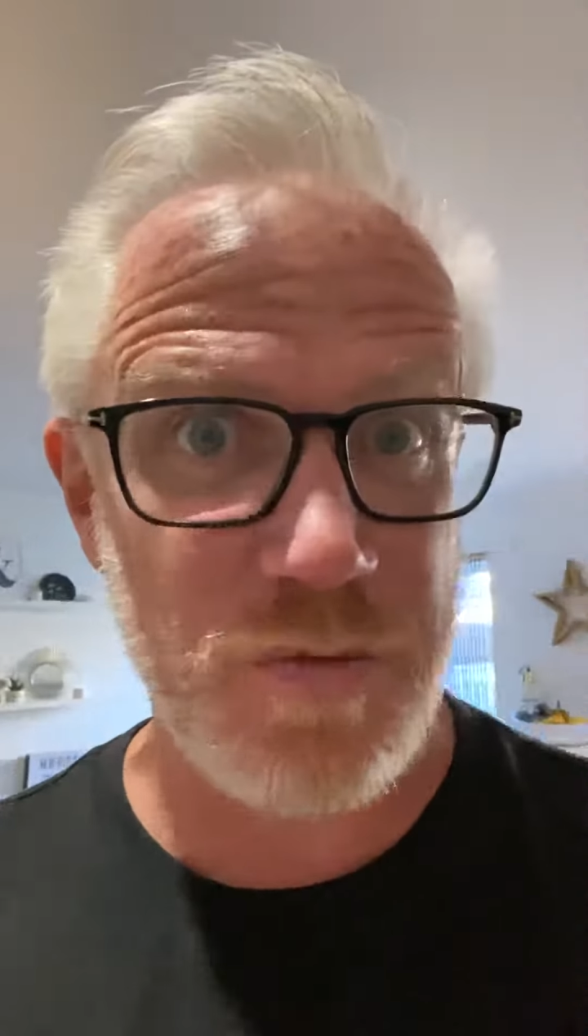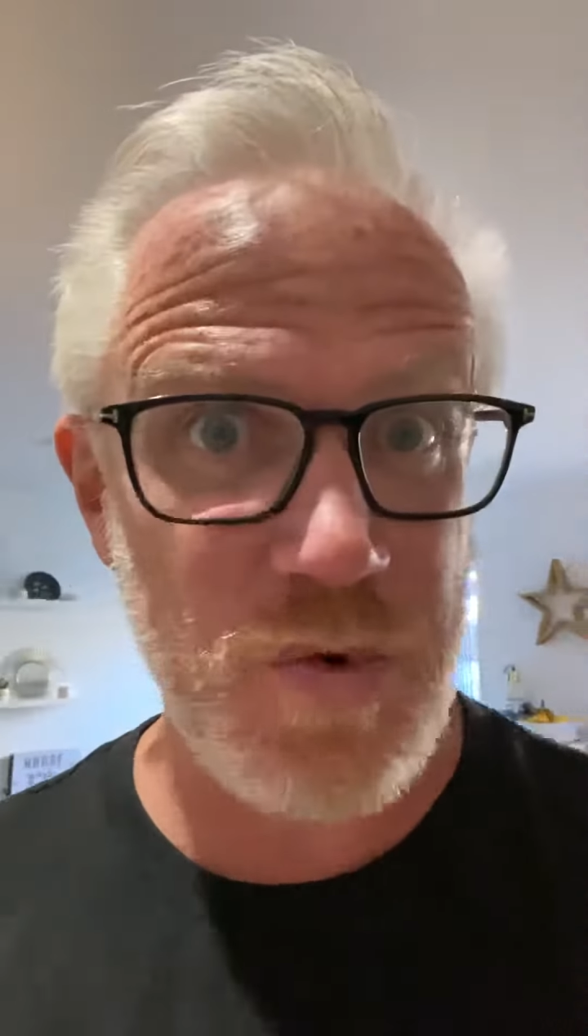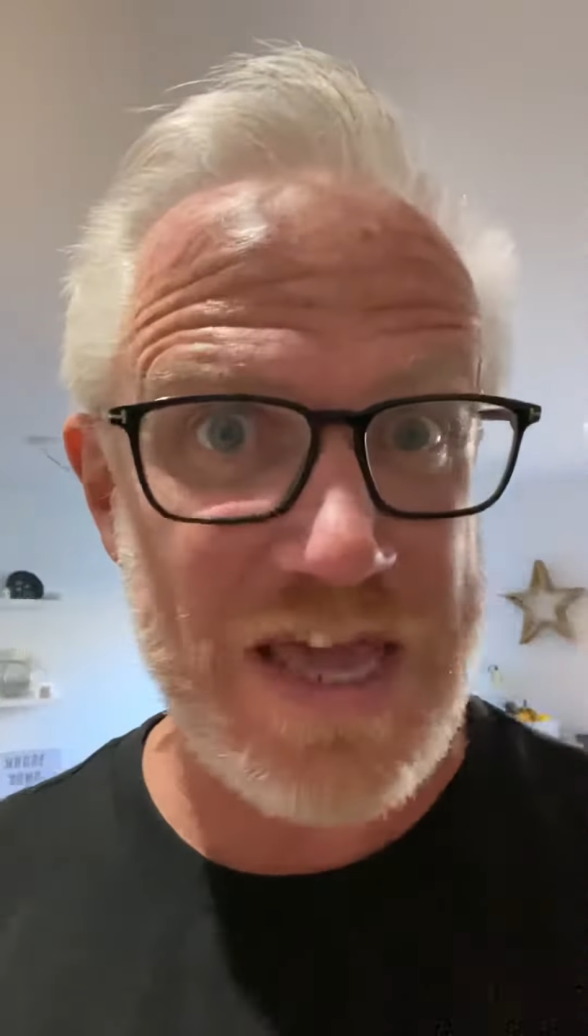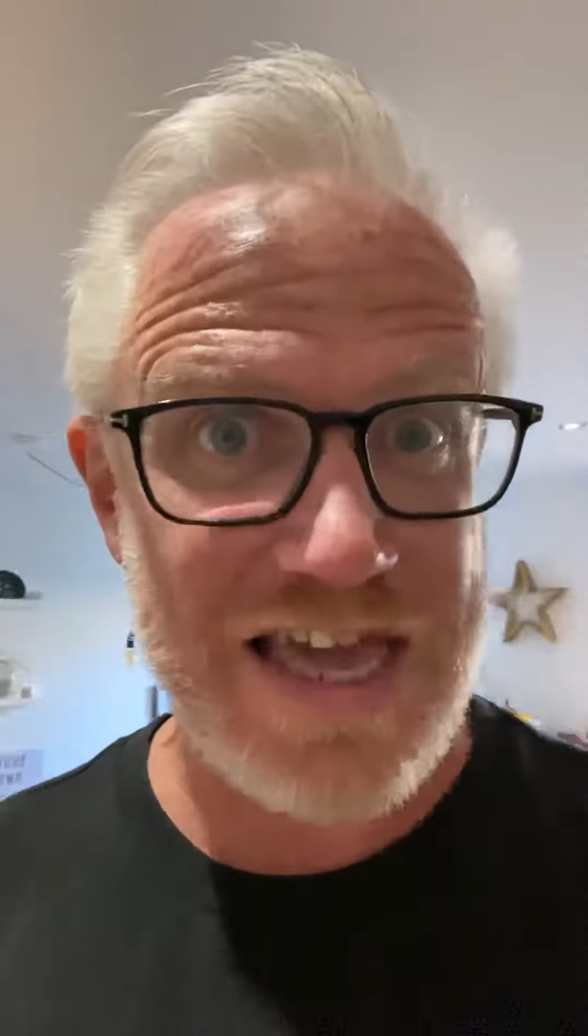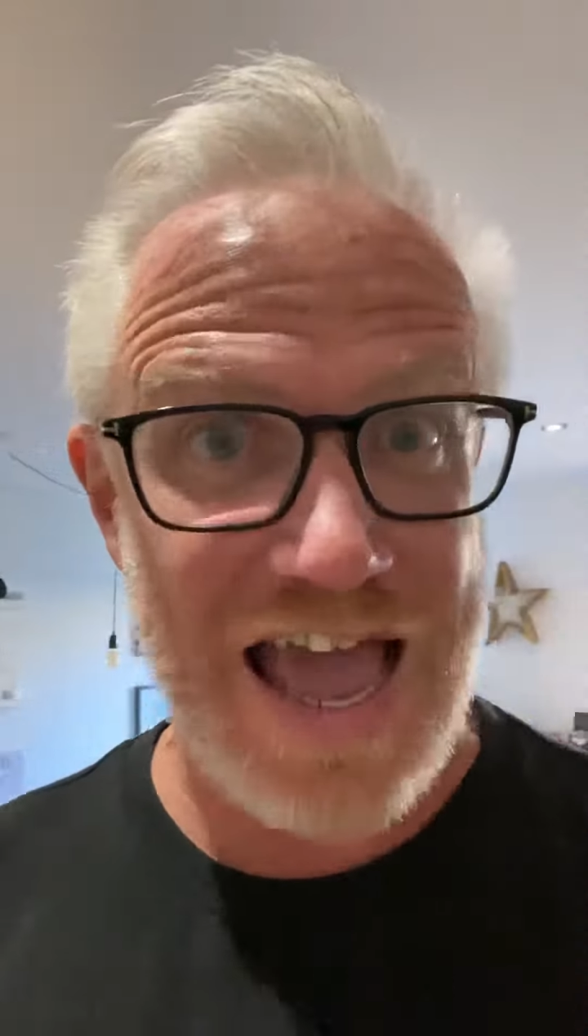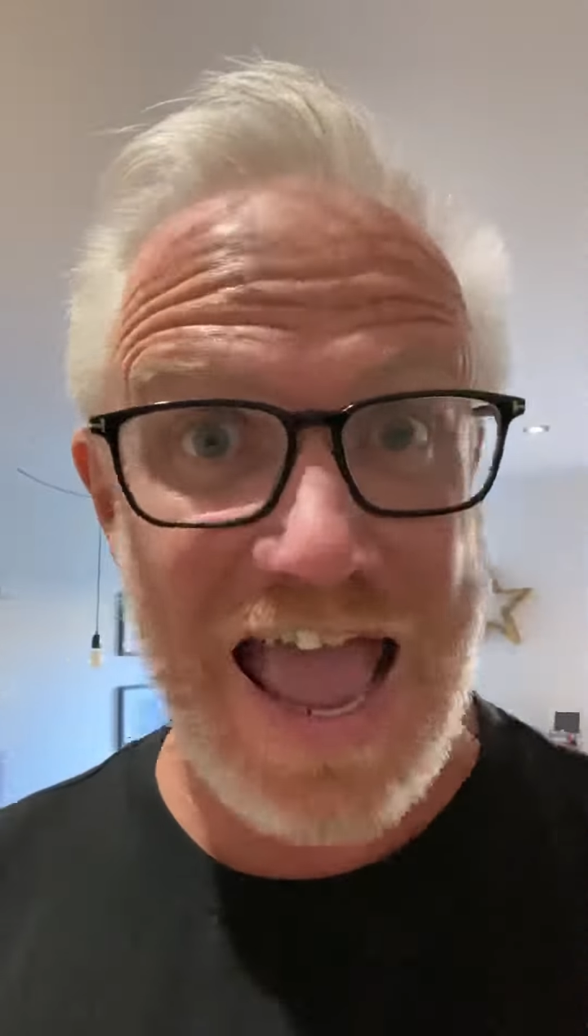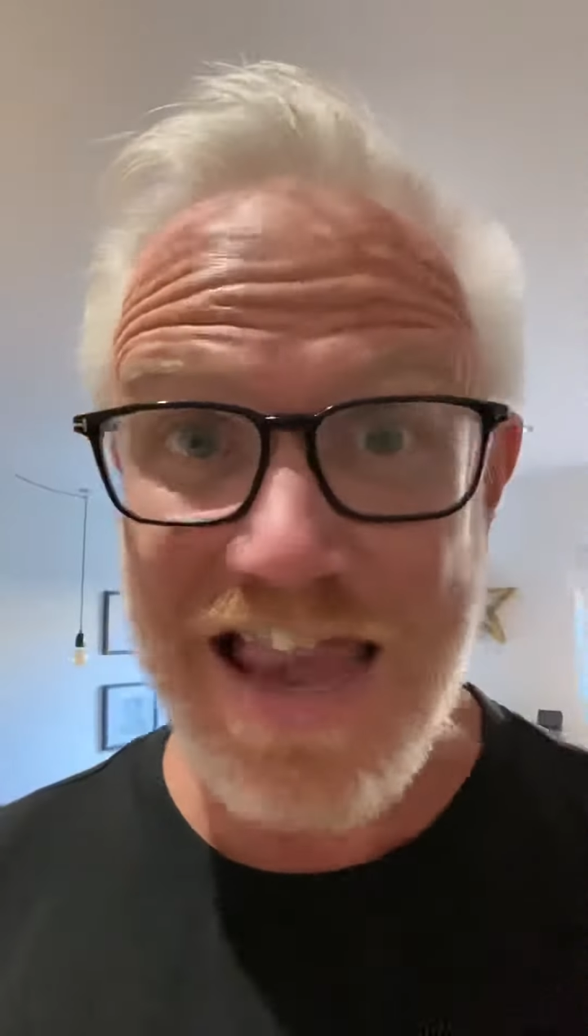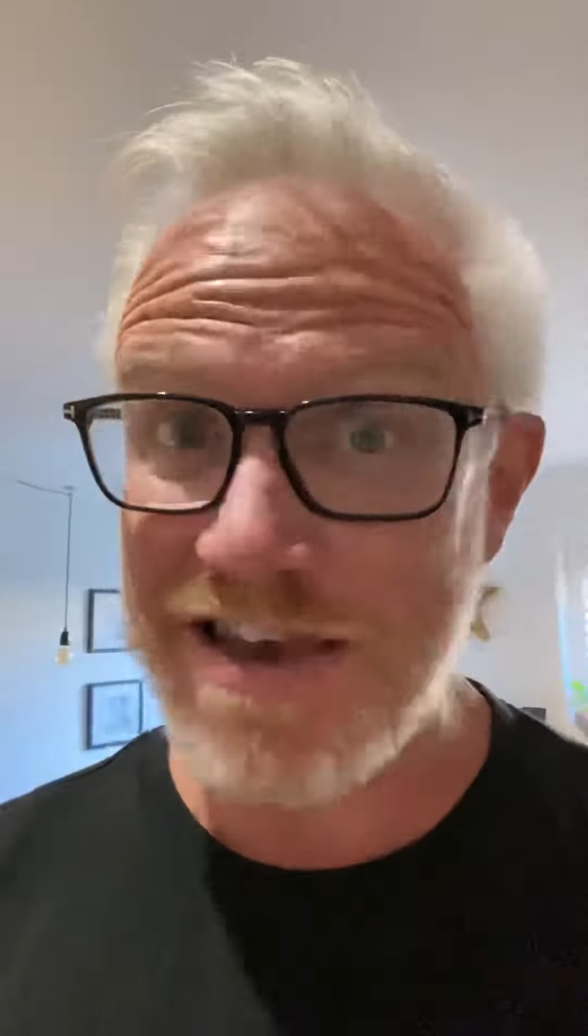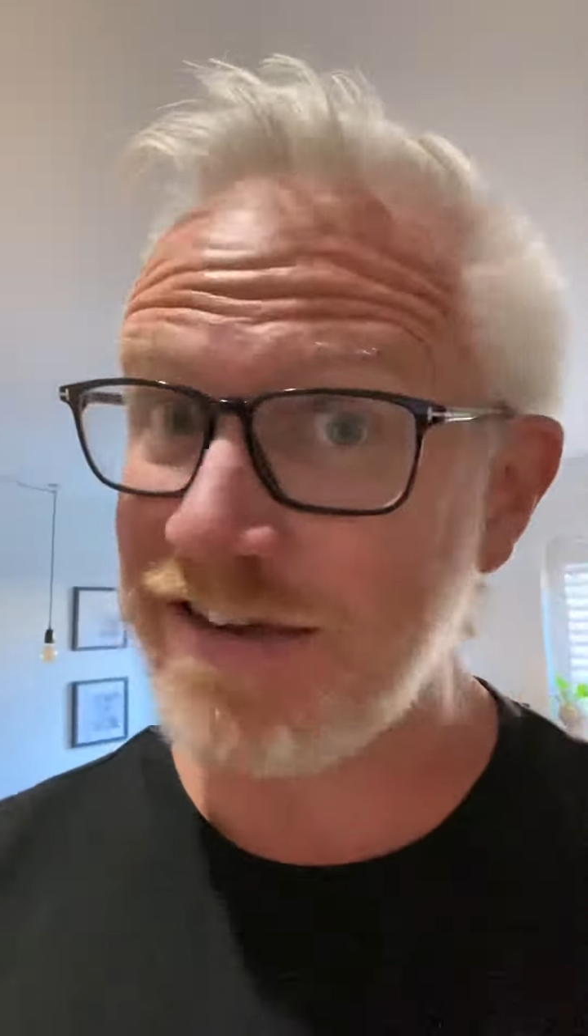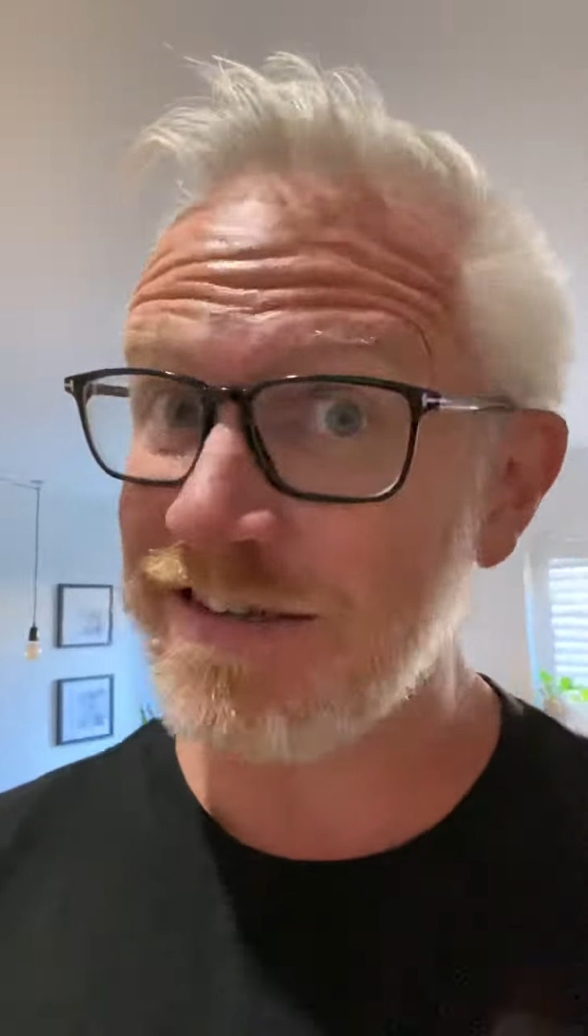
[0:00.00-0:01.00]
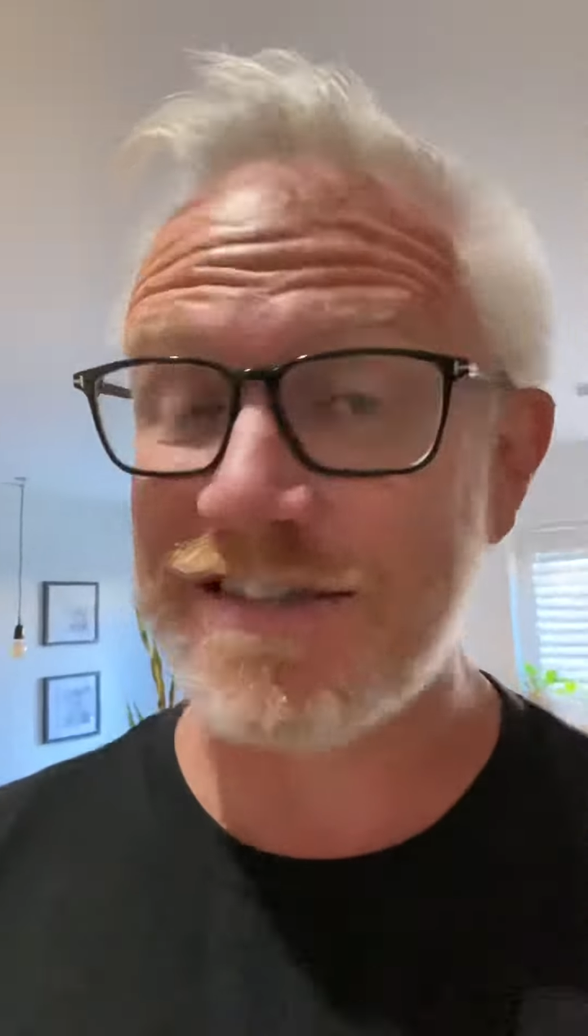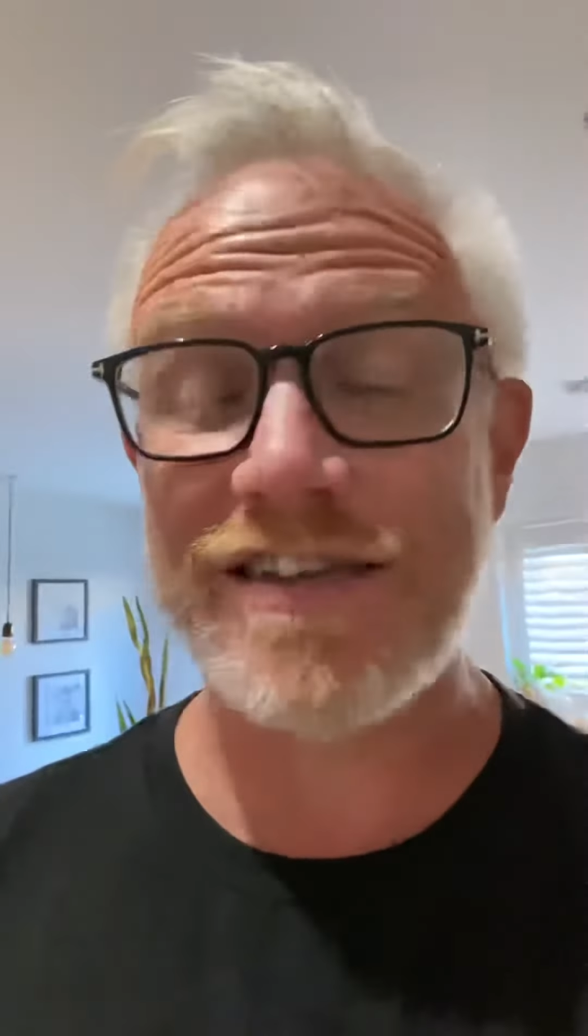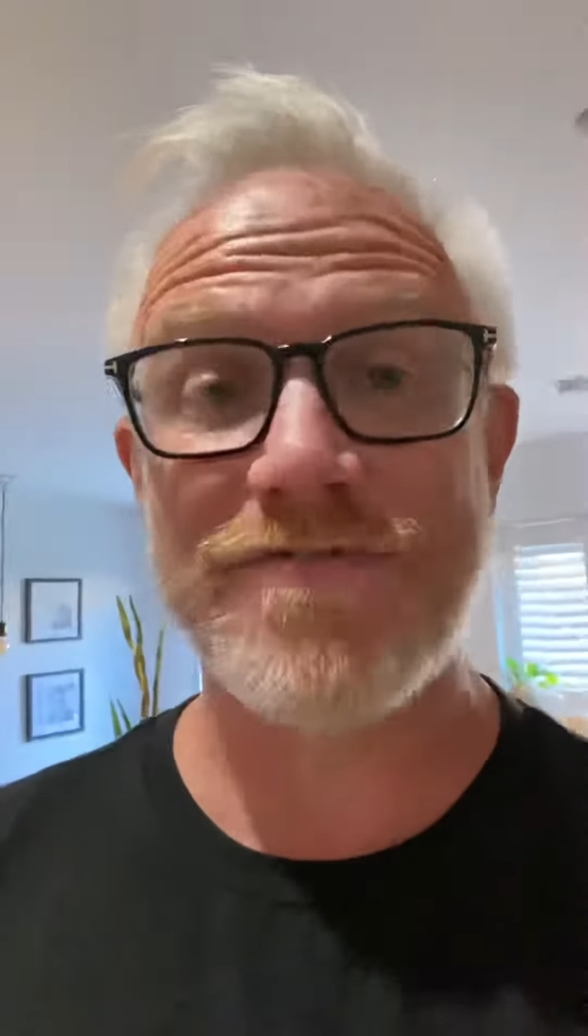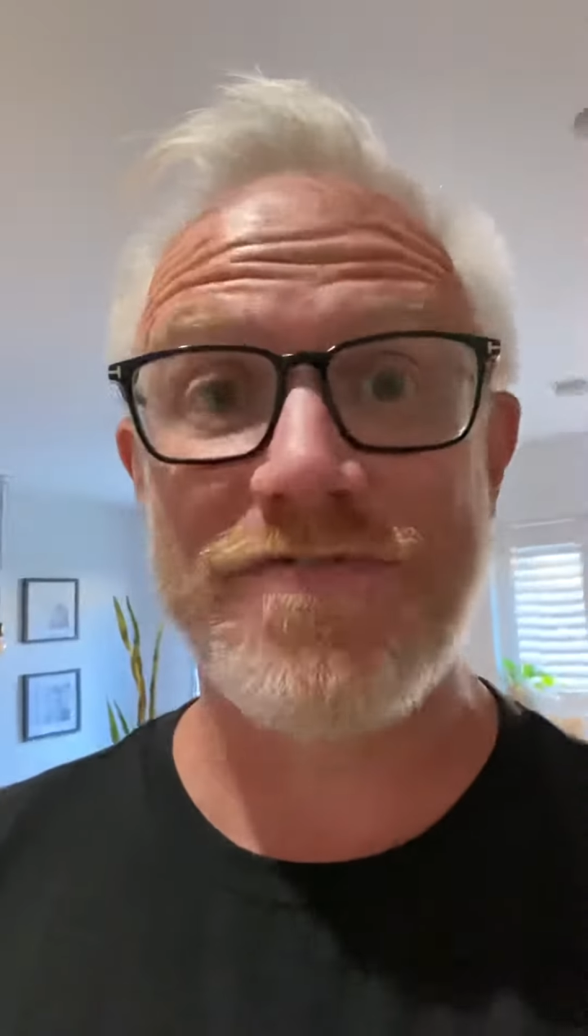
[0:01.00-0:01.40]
Weekend